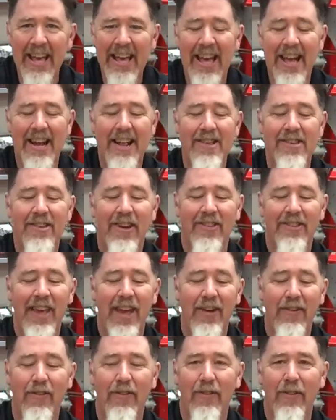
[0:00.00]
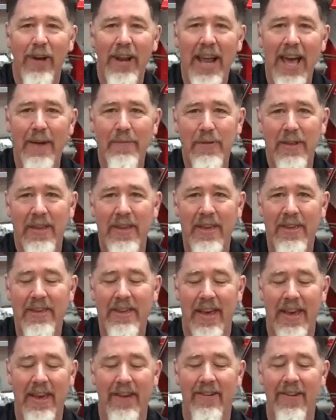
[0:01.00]
And so it's like, what happened to this
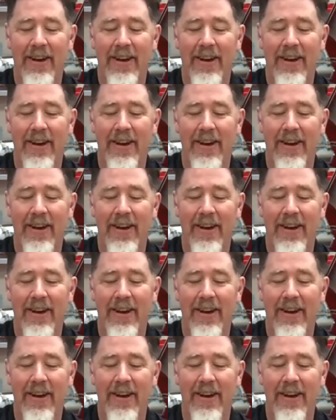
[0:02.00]
thing?